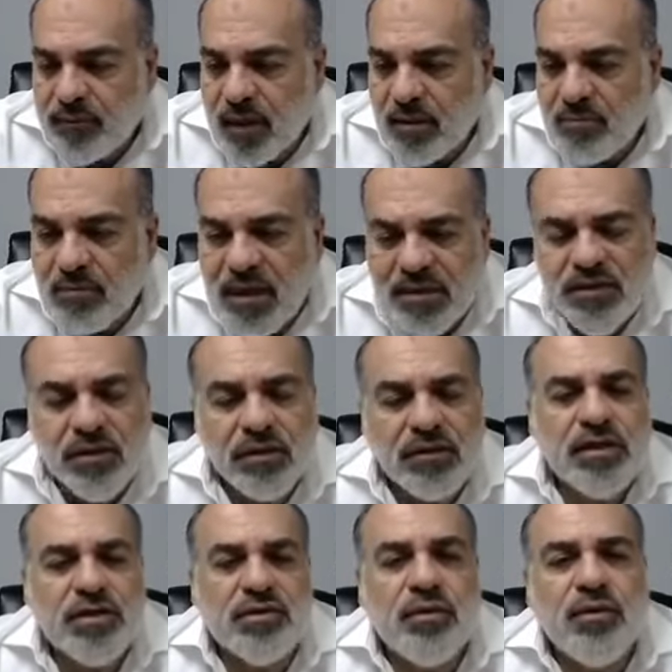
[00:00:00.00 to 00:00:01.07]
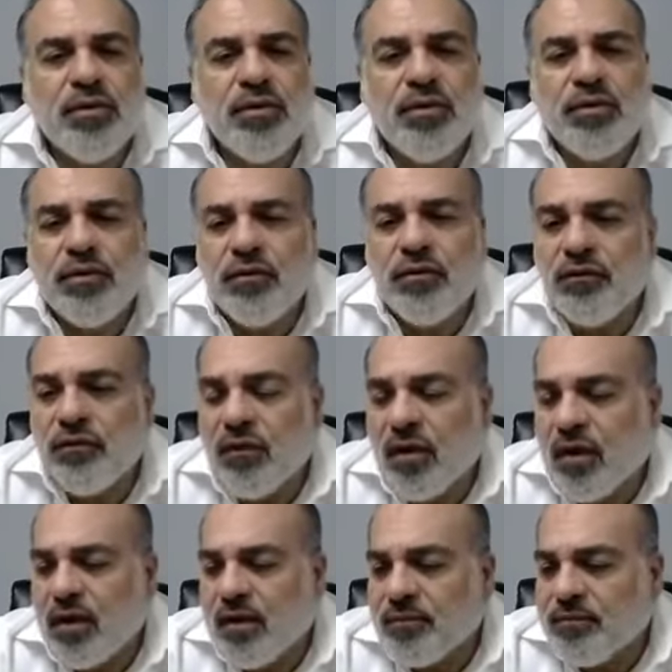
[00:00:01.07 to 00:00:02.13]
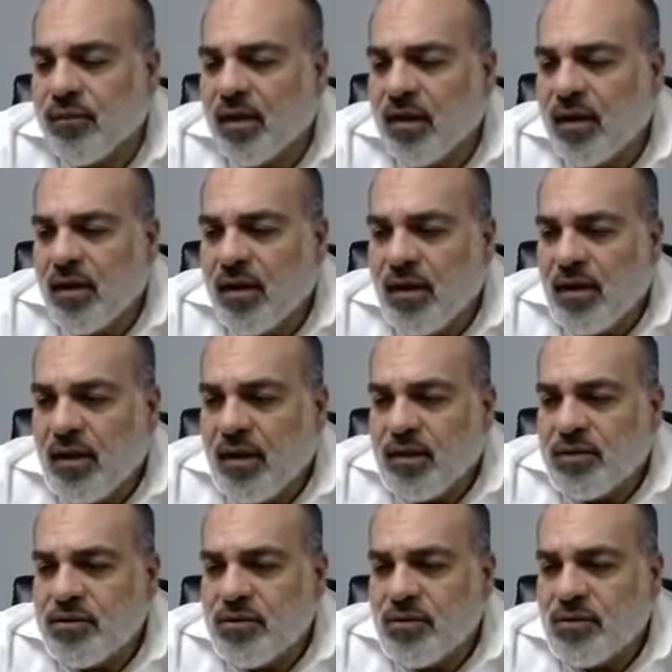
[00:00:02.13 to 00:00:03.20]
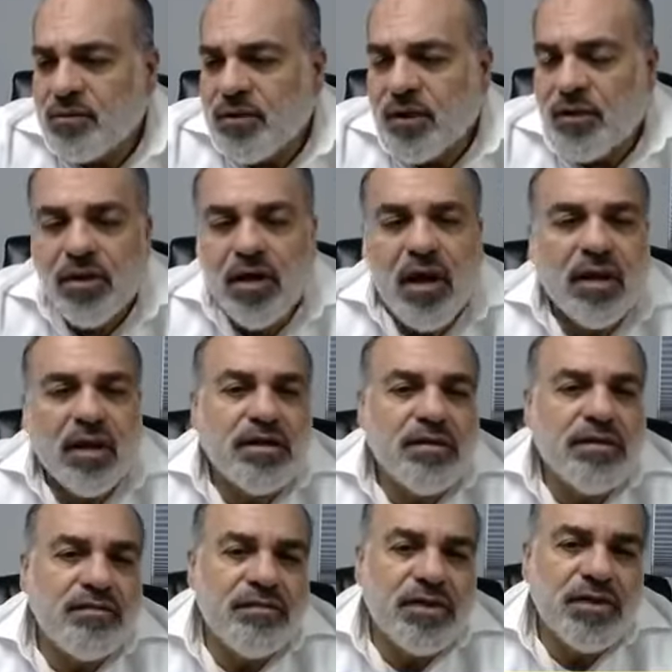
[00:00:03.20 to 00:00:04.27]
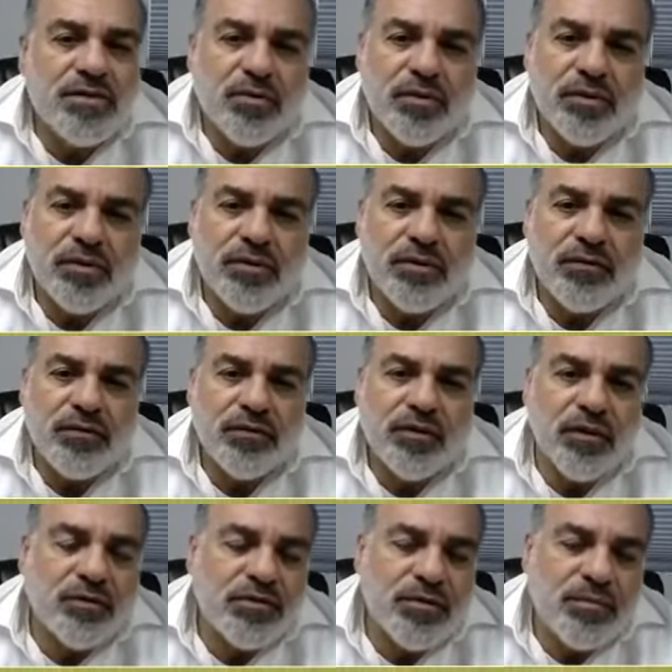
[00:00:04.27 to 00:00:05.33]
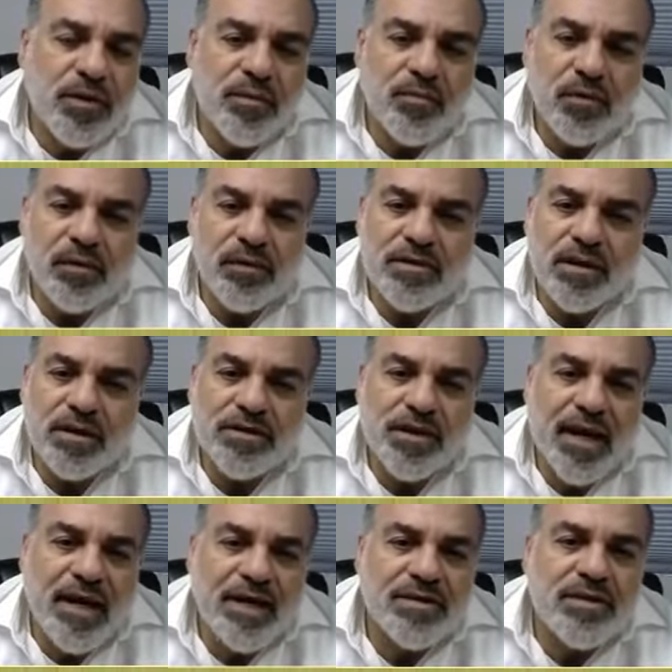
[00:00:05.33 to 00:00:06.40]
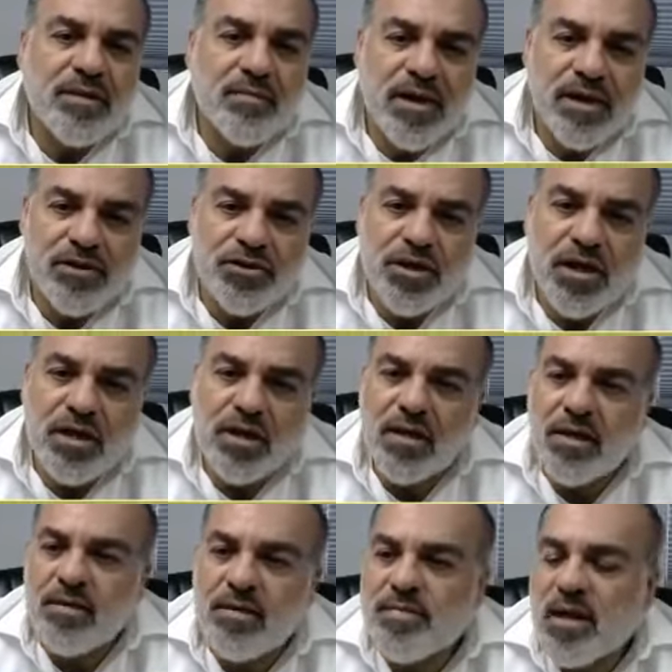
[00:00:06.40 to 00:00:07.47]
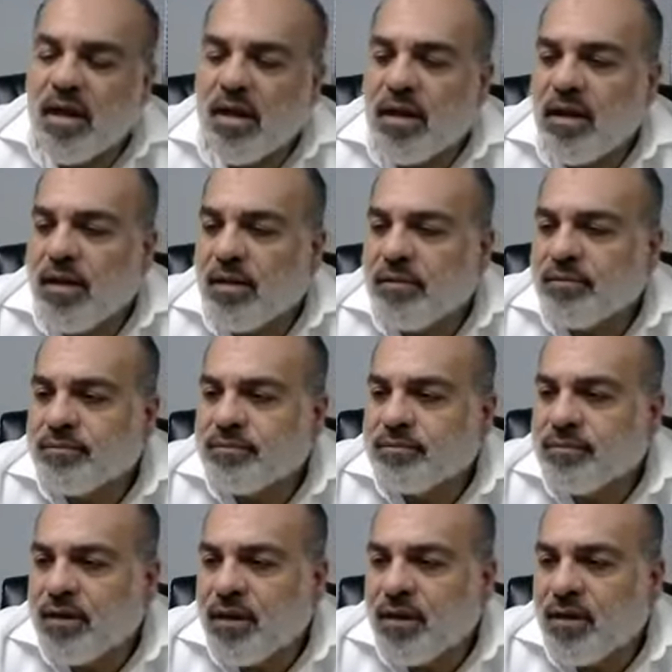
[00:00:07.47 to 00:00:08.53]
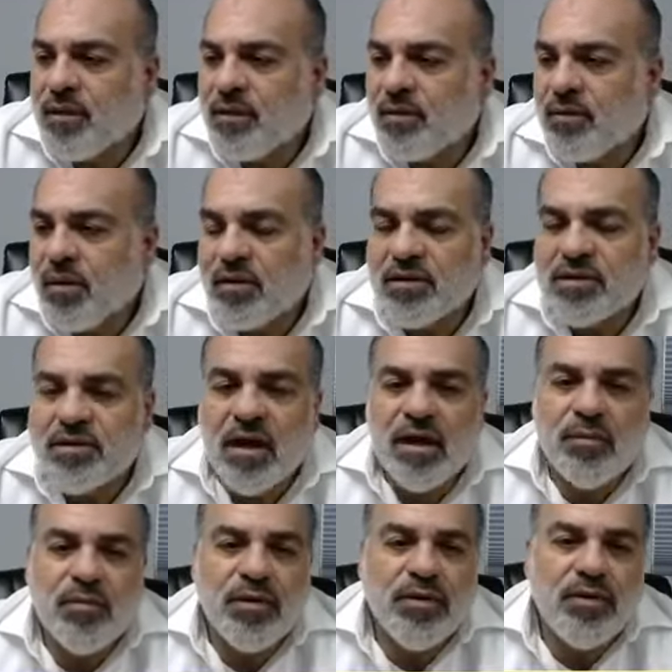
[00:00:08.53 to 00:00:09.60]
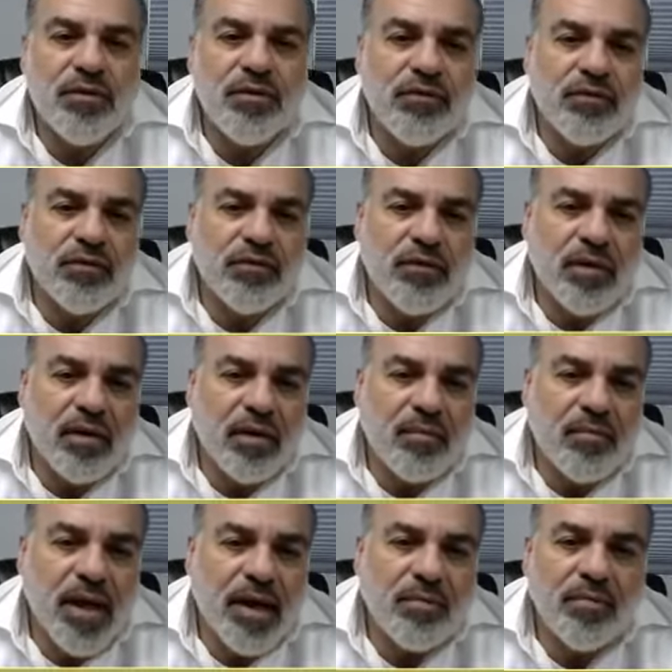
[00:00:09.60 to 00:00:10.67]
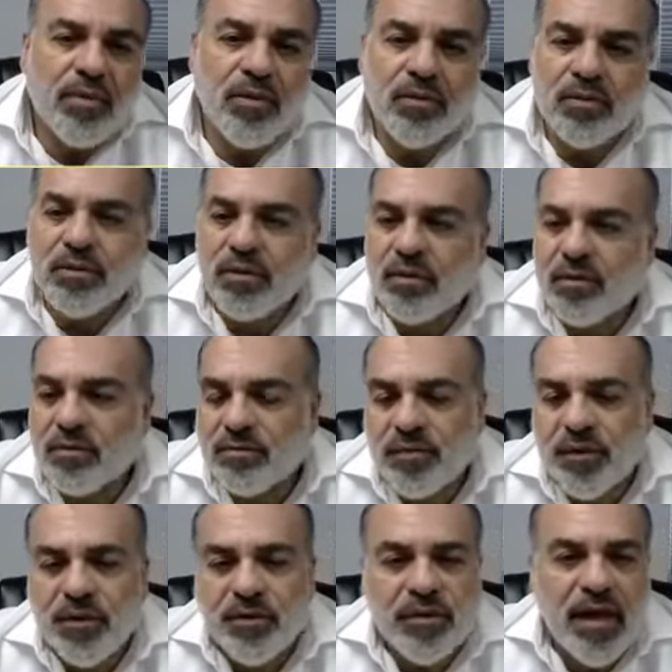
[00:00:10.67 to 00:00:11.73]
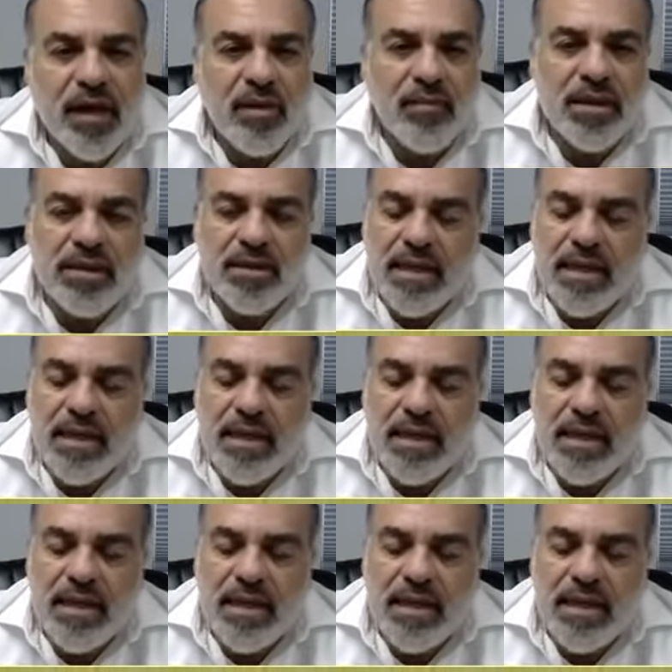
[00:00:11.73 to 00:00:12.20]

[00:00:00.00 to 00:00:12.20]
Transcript: mental disorders to neurocognitive disorders known to people such as dementia, Alzheimer's, bipolar, you name it.